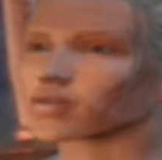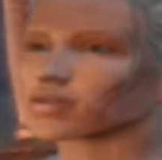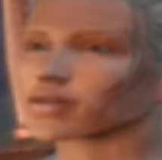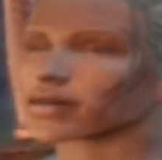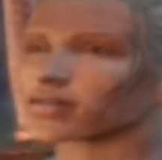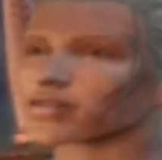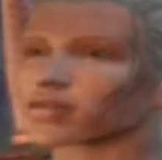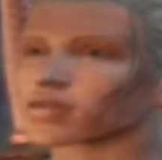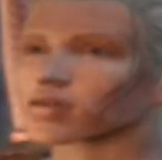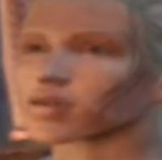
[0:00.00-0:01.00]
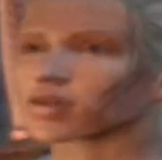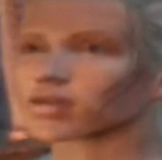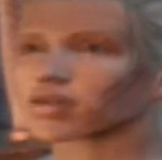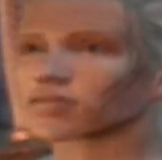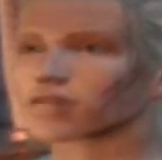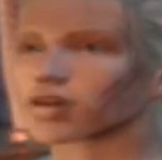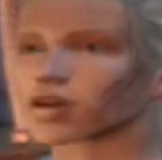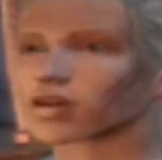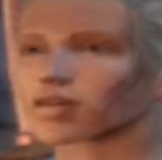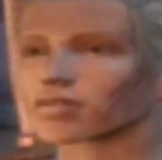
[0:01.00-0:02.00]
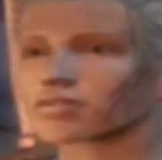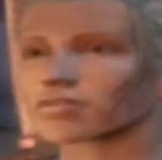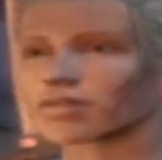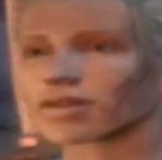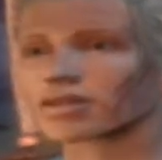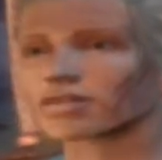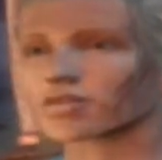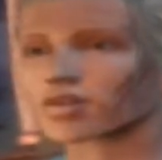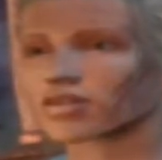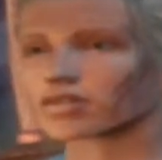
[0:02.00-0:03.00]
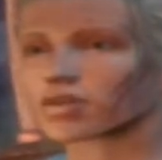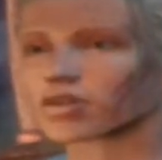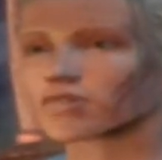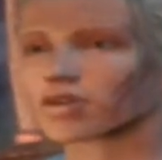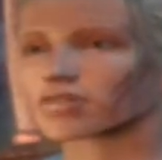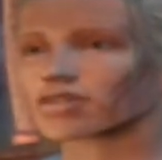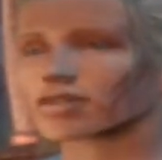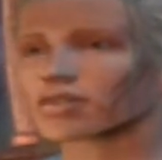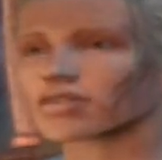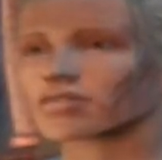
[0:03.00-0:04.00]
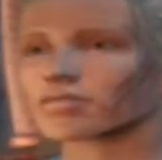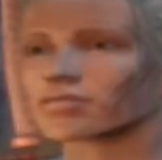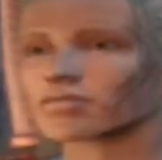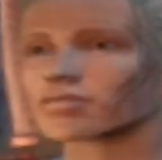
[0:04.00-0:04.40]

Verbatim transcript: Prince Azrin once and for all. I was in one of those cells.